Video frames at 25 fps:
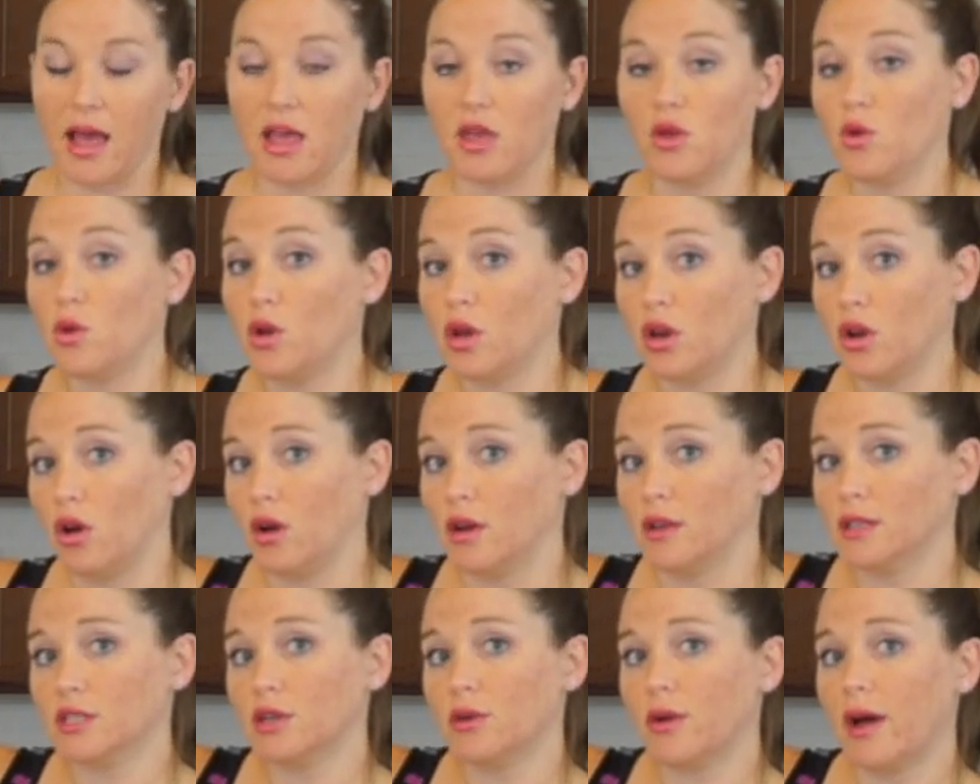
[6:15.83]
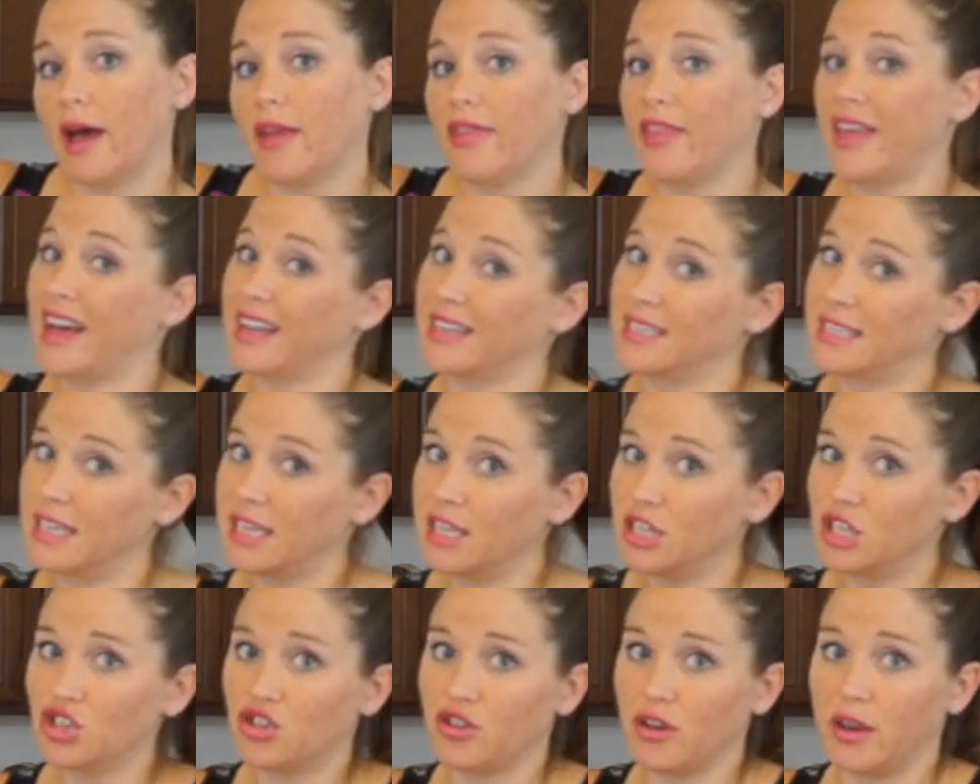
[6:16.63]
You can also add that
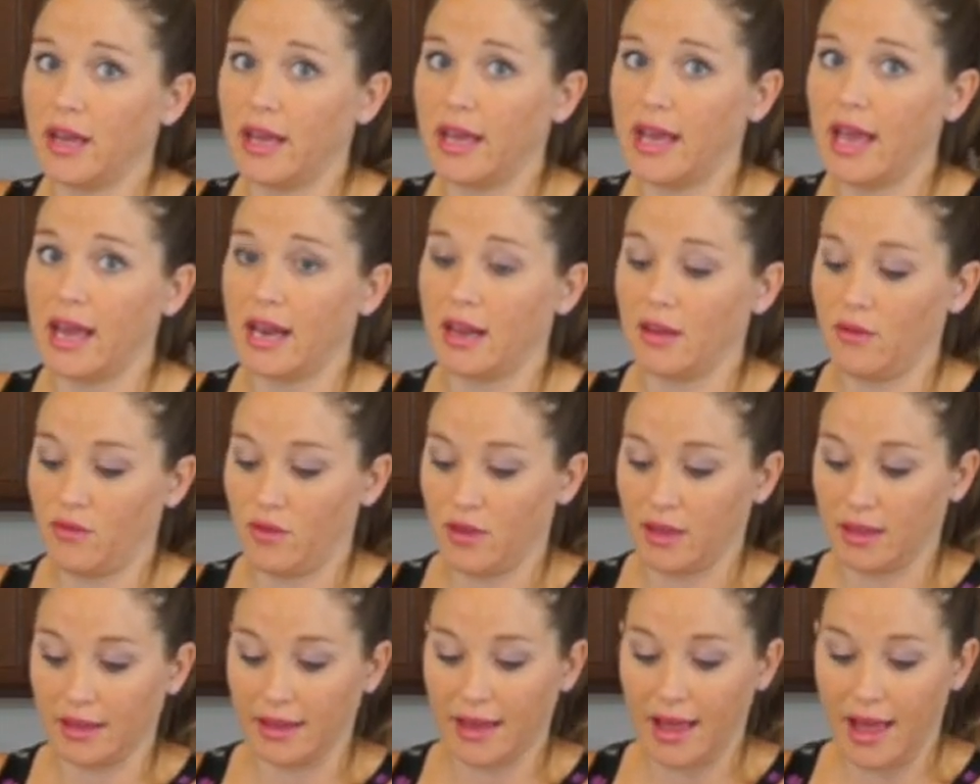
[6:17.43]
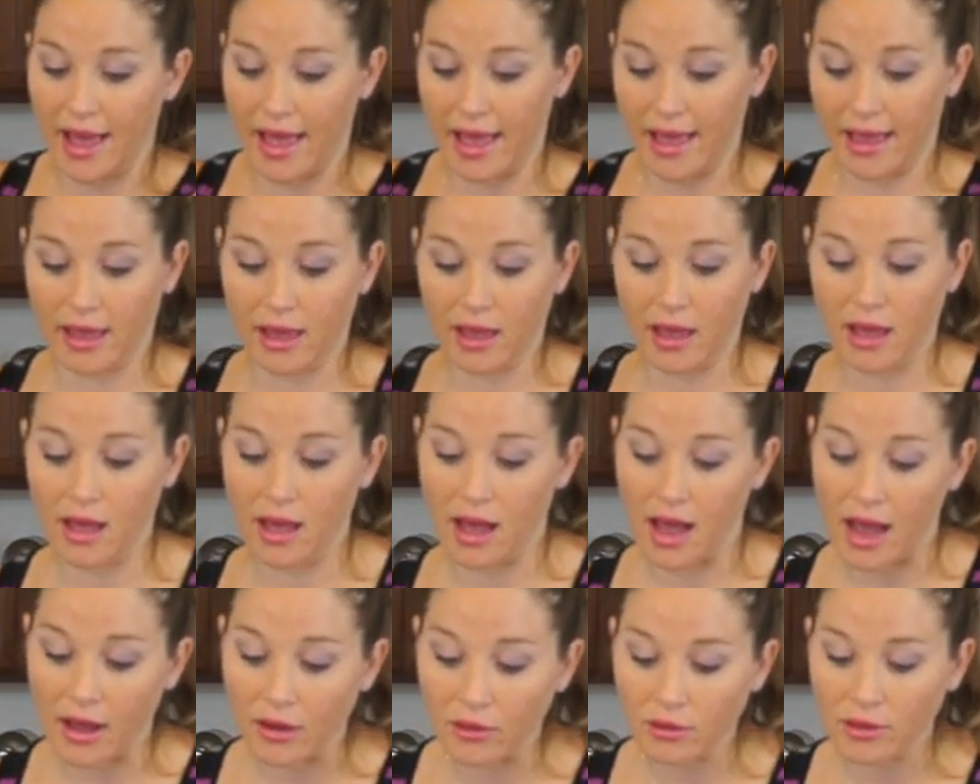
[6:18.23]
tea tree again if you'd
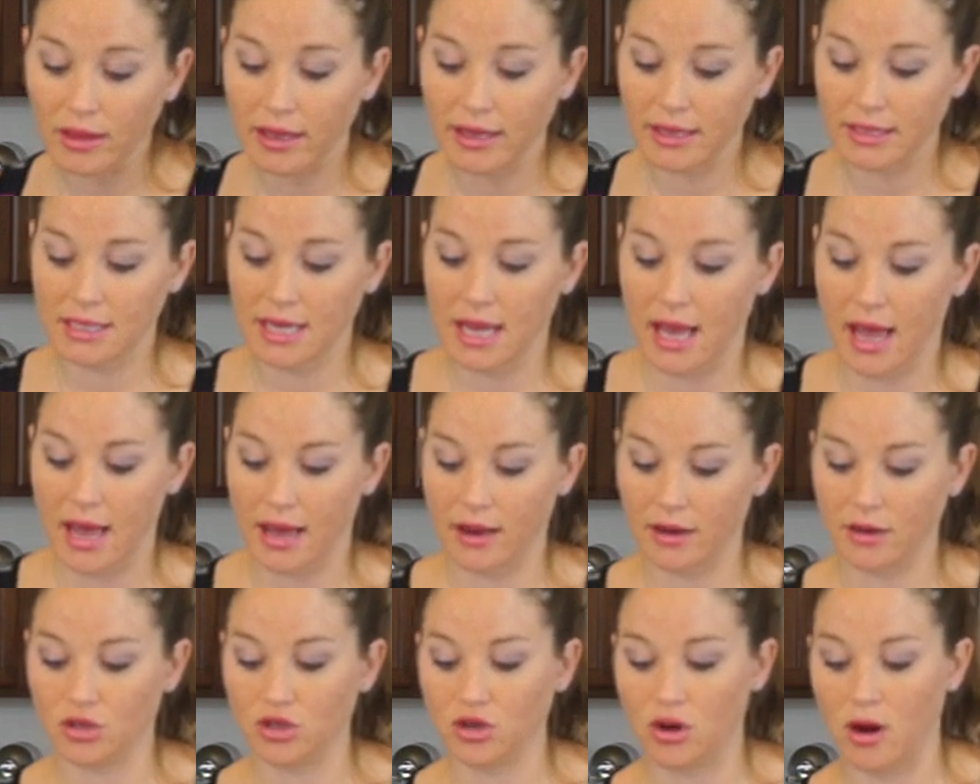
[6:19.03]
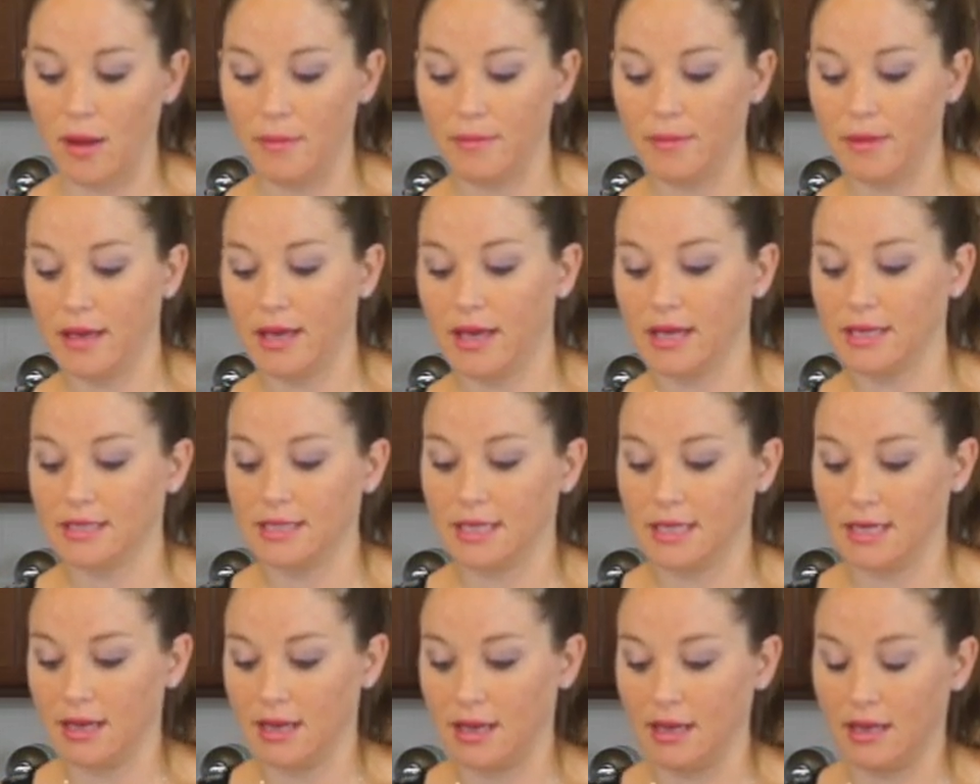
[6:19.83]
like. I would like to add a drop because
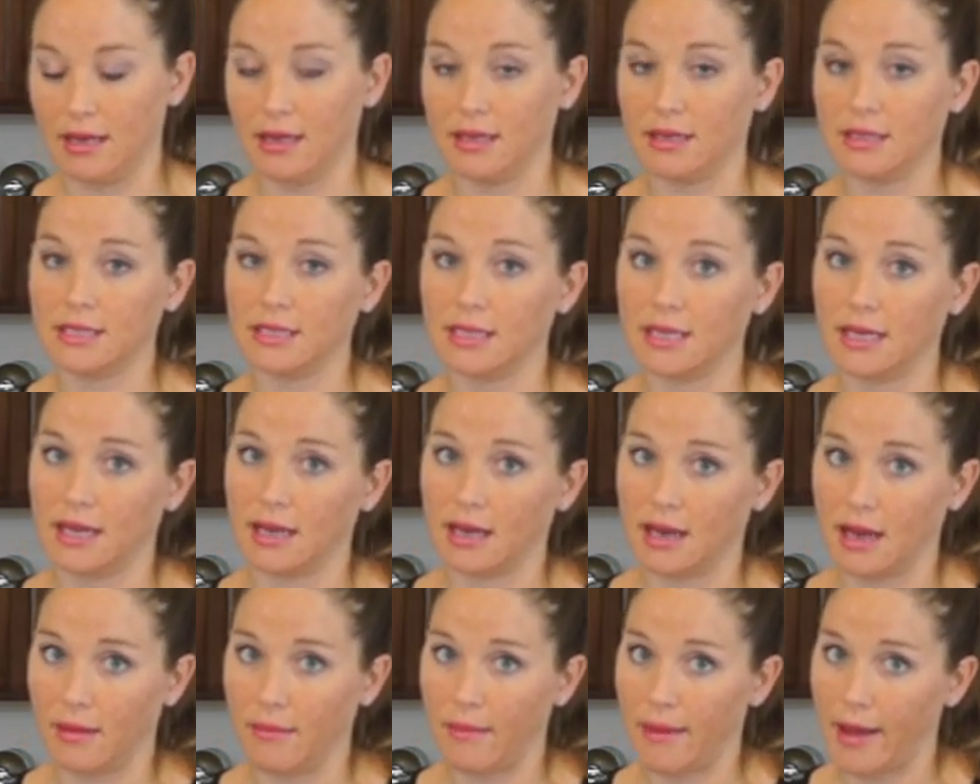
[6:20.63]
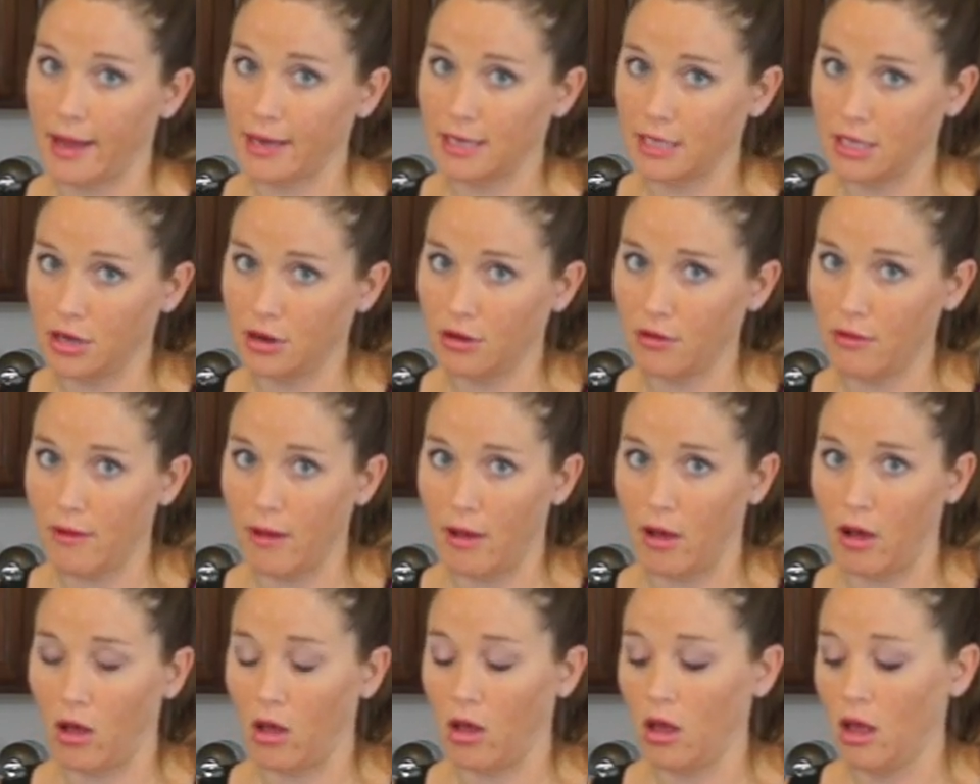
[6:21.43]
it is an
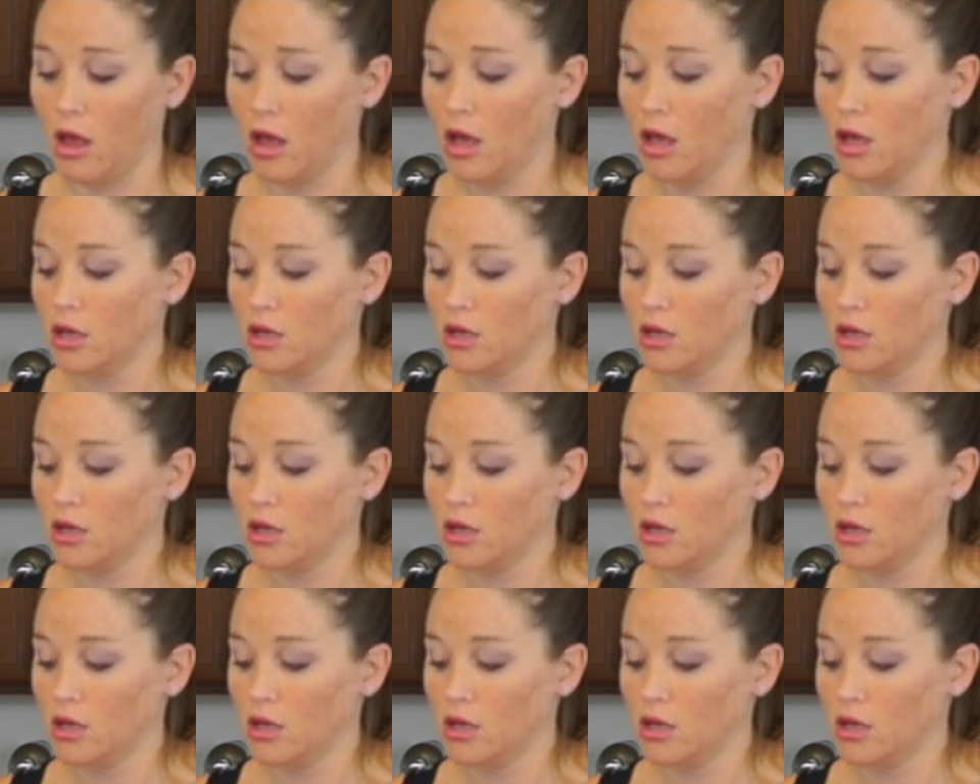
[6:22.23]
antibacterial.